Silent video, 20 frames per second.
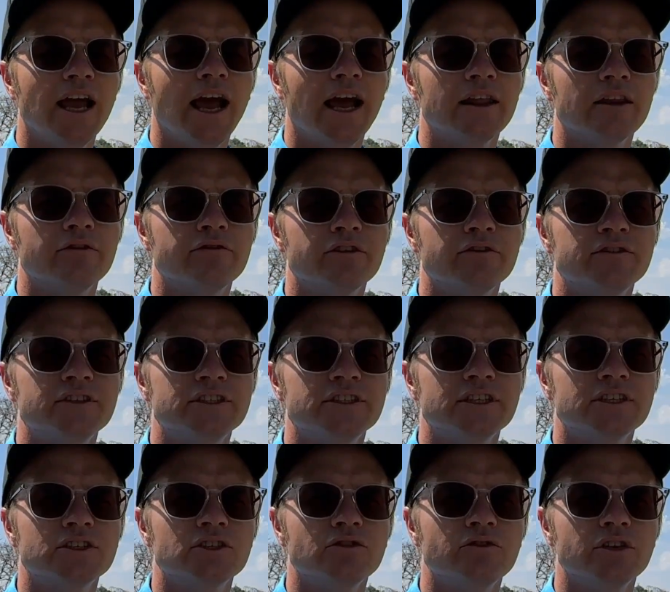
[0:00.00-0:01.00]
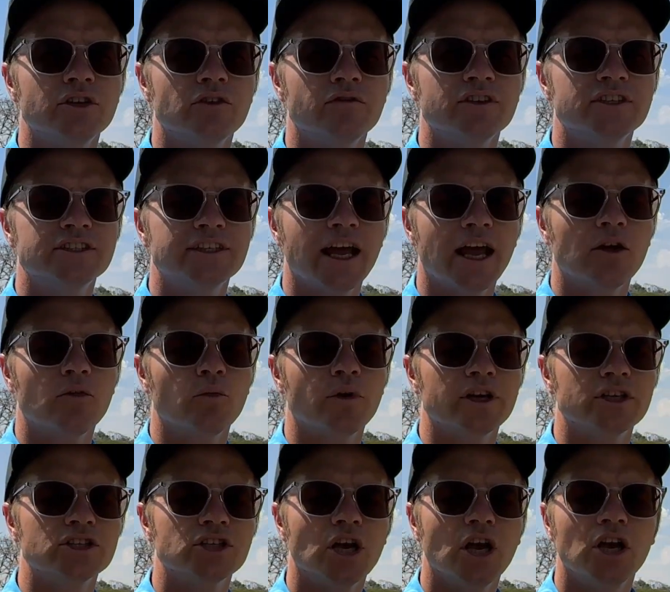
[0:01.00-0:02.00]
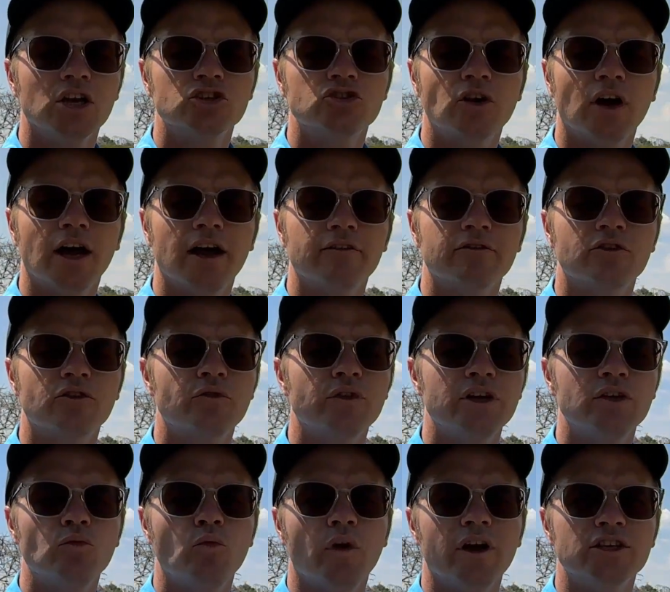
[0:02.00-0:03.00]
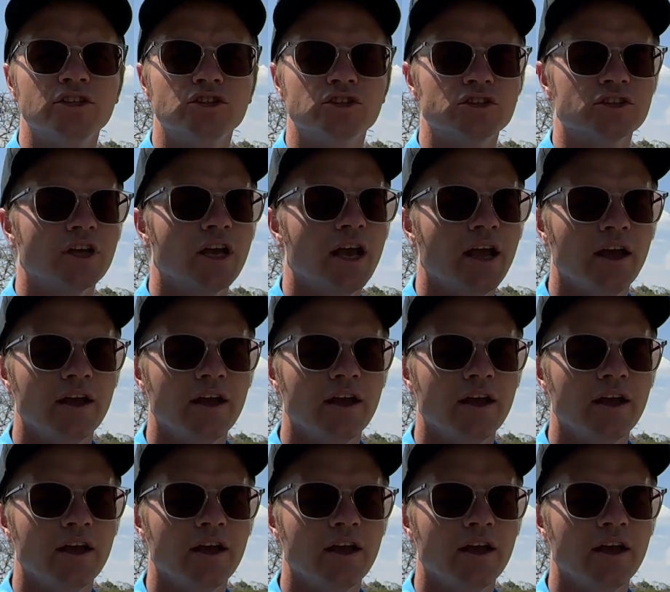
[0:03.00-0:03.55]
and the 56 degree of the sand wedge. So I have 3 wedges.